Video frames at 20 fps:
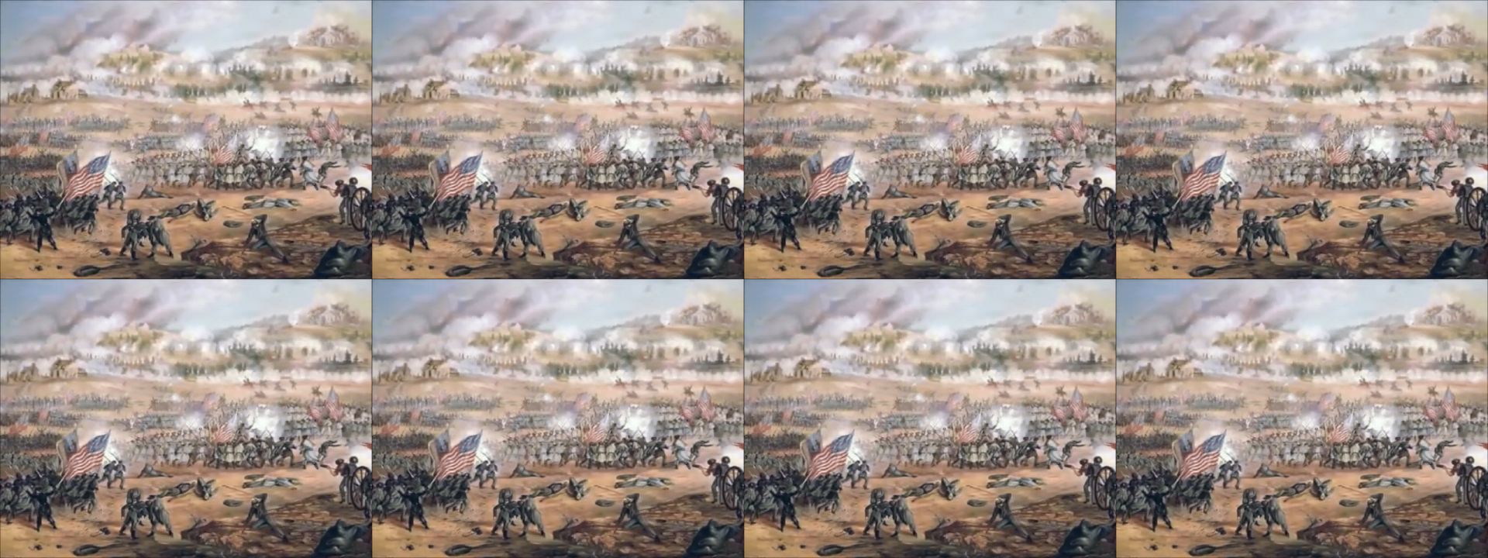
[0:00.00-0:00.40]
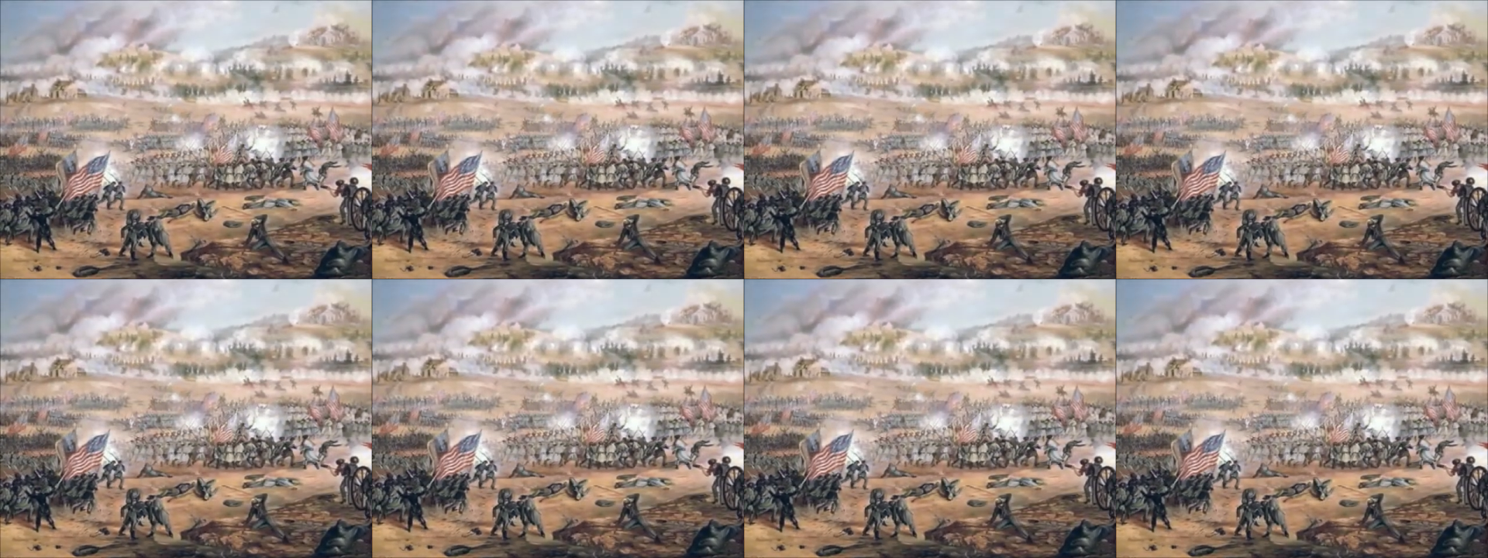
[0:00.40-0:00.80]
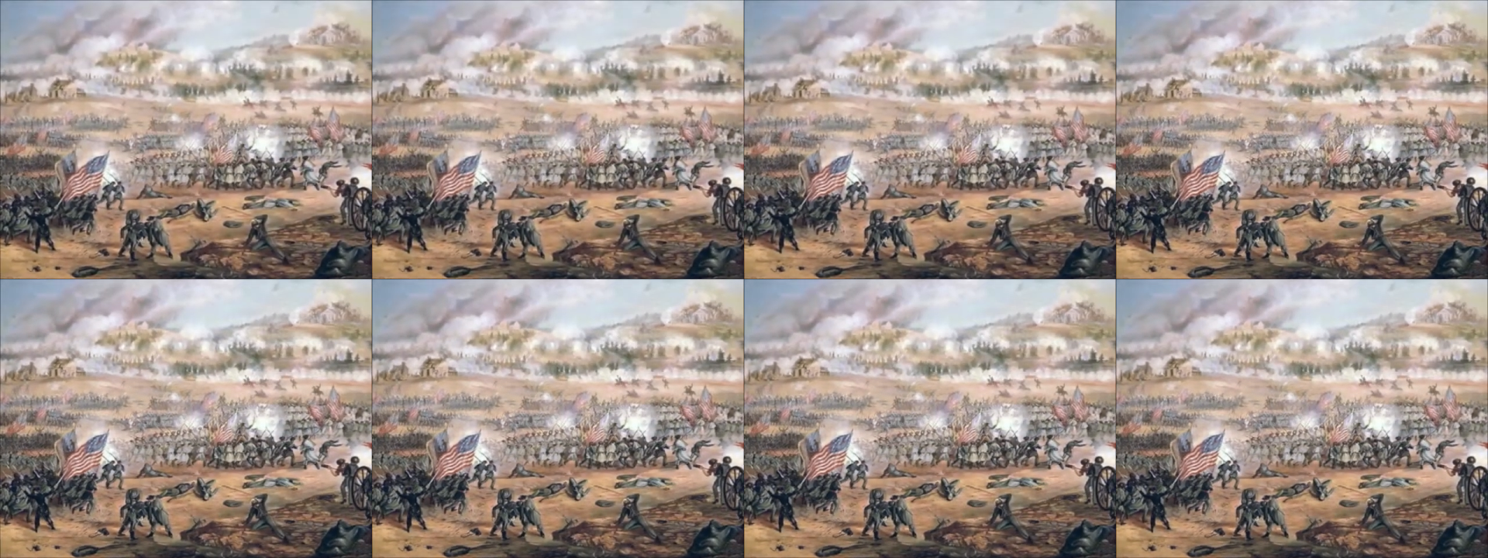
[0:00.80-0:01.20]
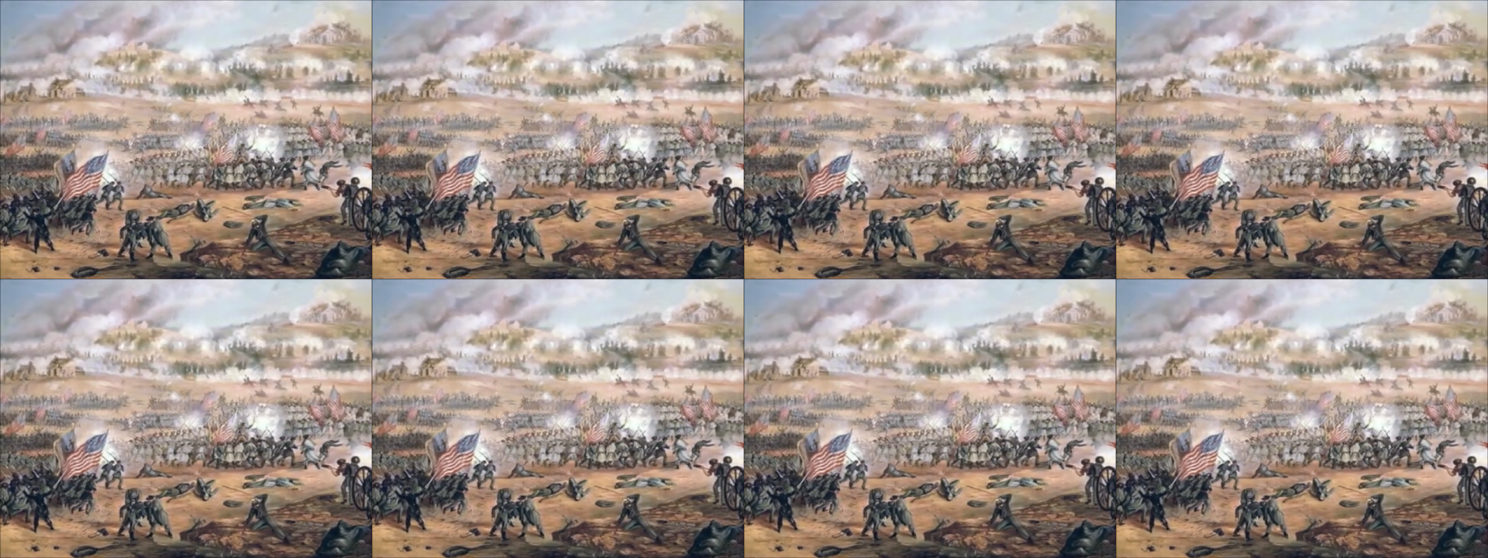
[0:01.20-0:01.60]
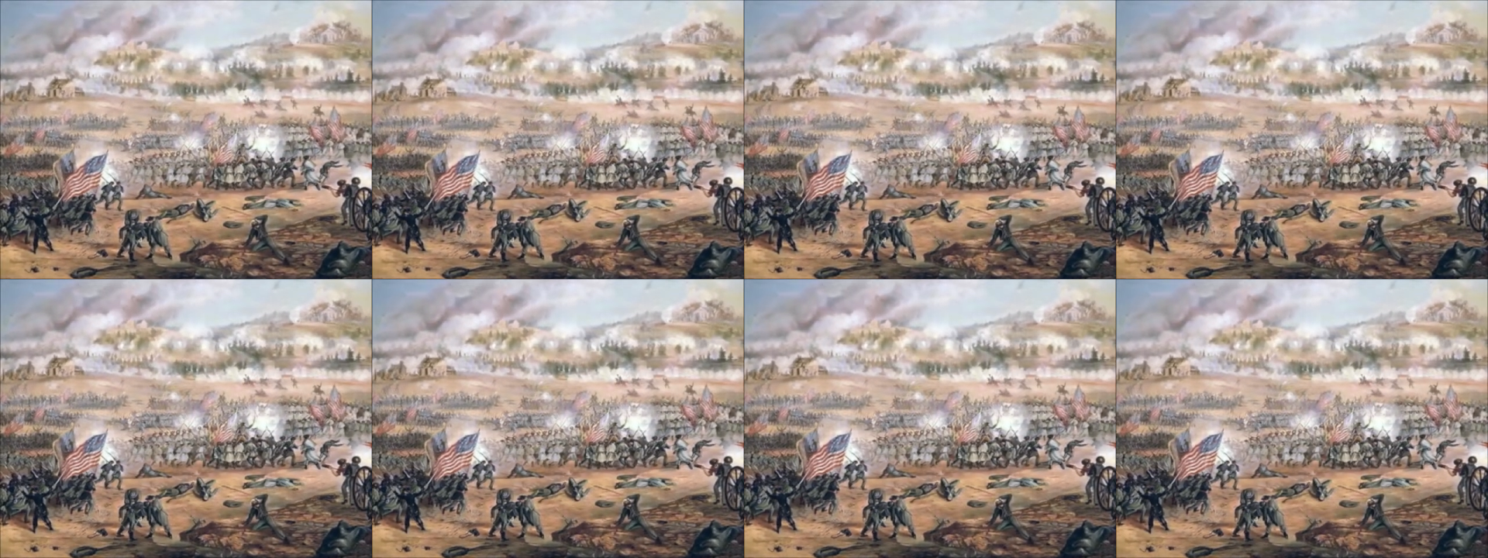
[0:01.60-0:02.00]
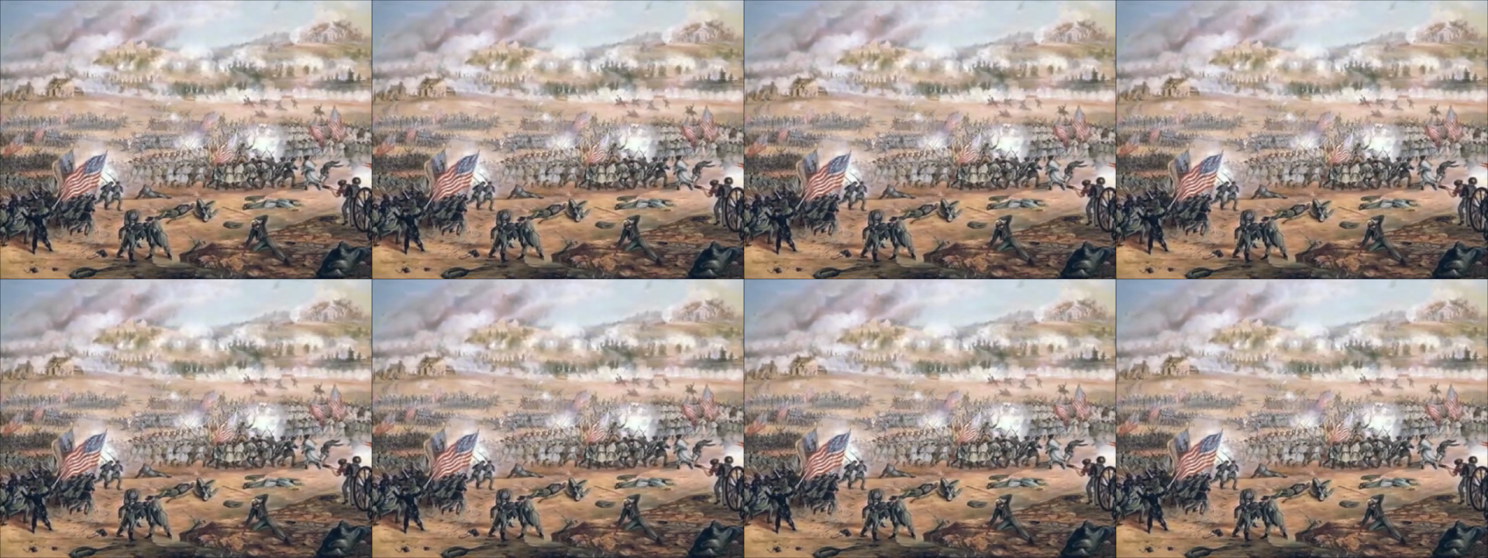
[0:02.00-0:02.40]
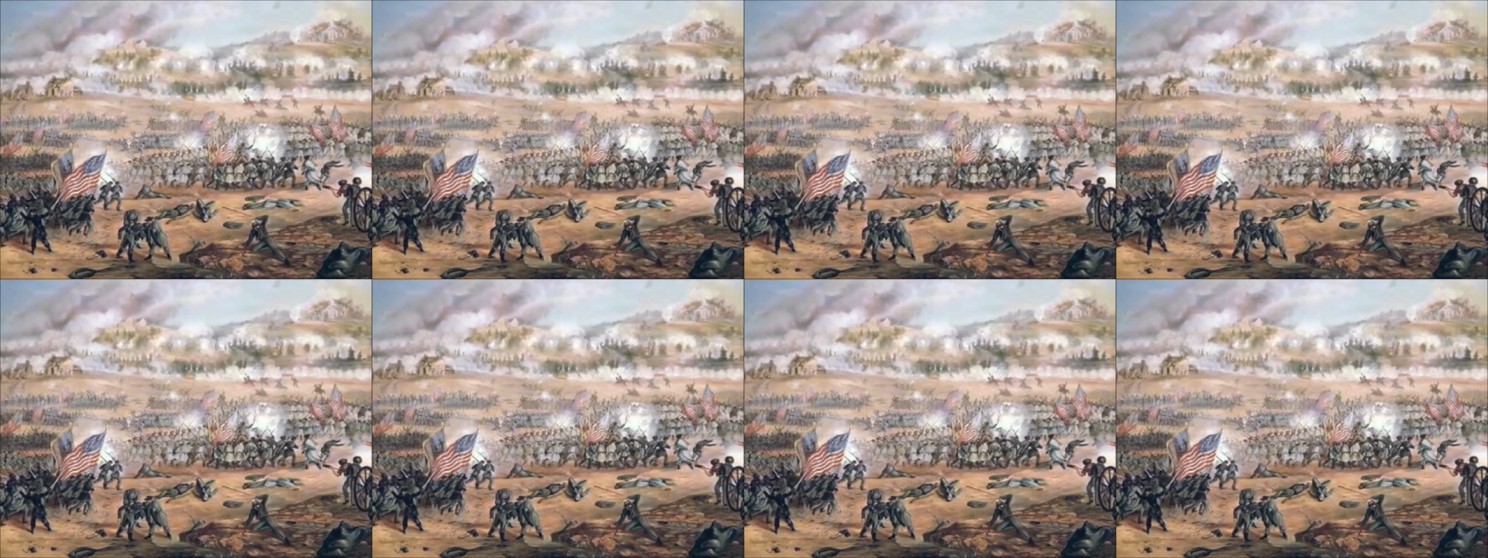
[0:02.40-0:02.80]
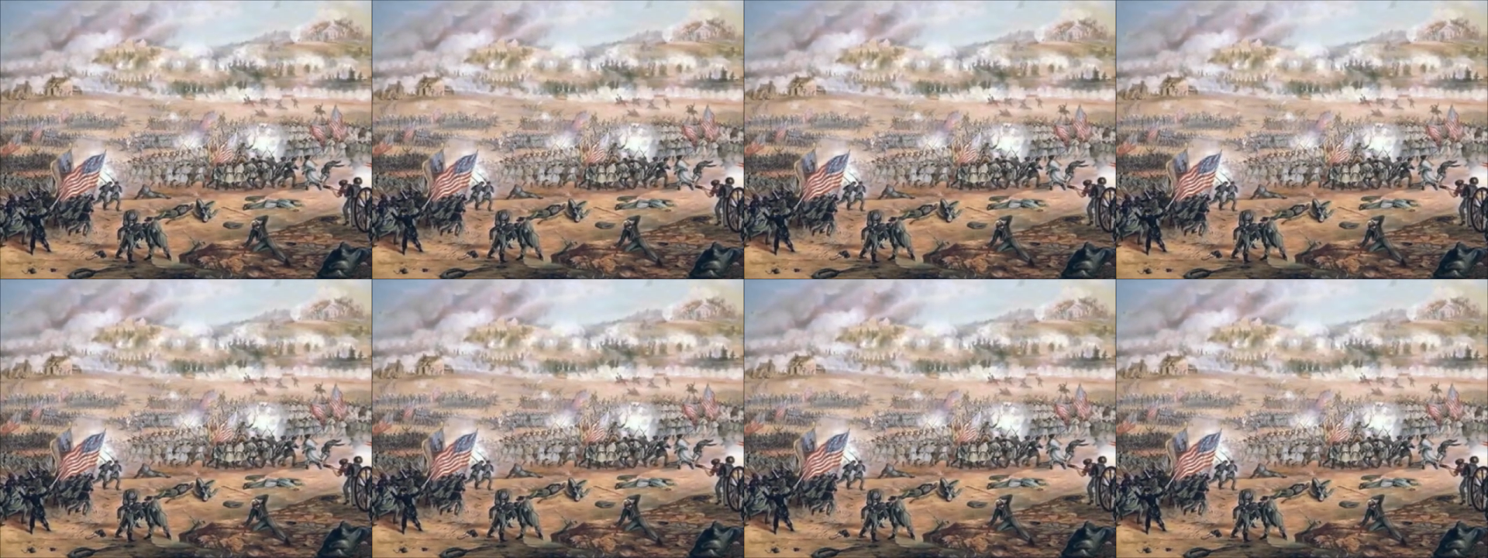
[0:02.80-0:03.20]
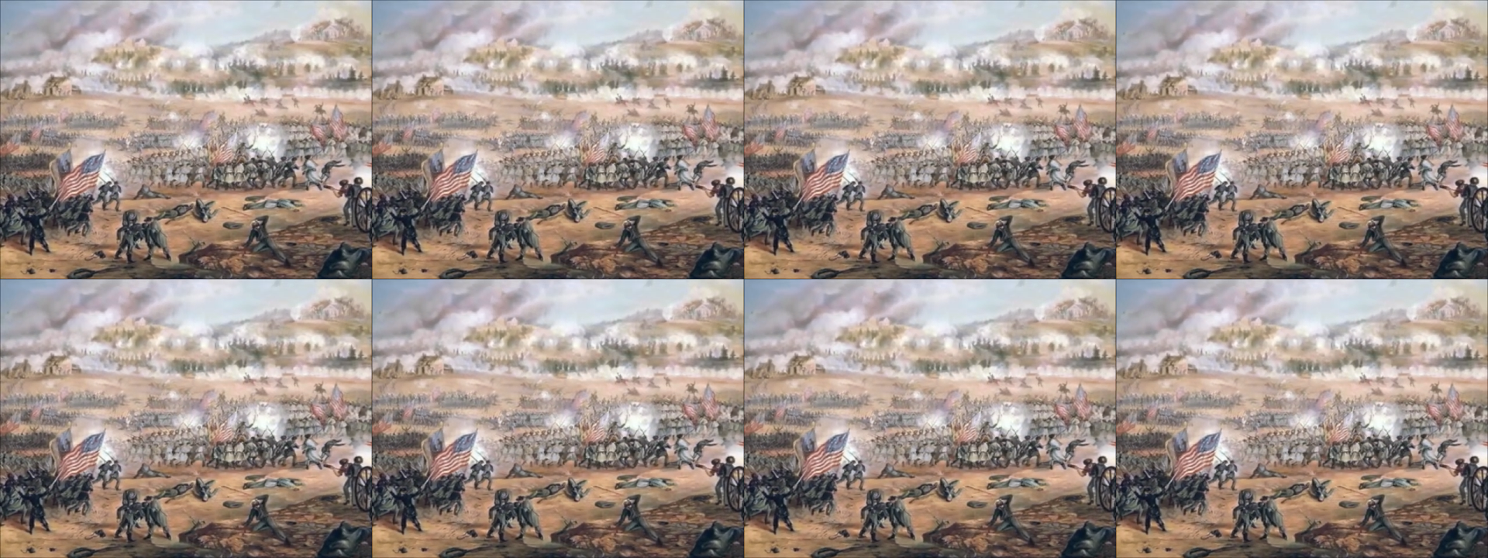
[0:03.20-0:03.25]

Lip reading: No face is visible, so there are no lips to read.